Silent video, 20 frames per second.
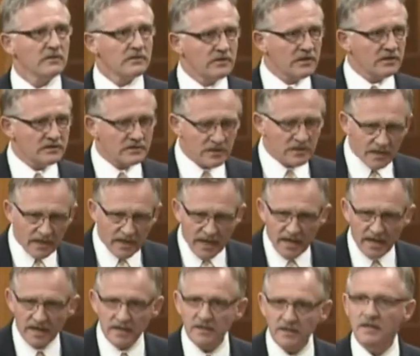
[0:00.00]
This,
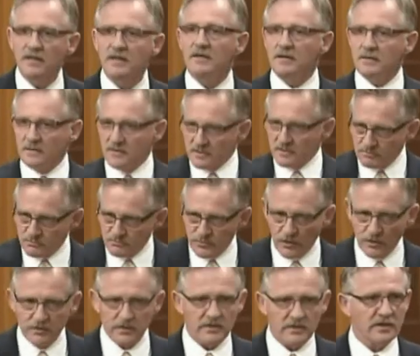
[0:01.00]
again, is
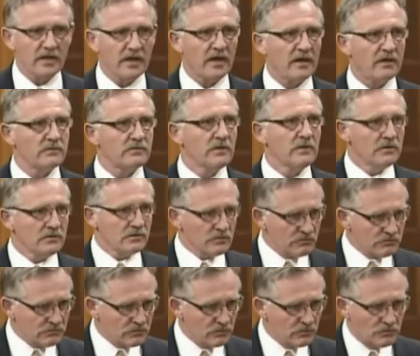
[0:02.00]
broken down
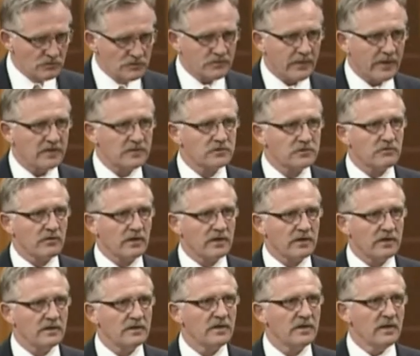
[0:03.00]
to rules-based
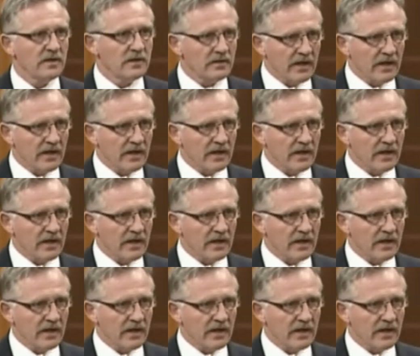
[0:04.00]
trading.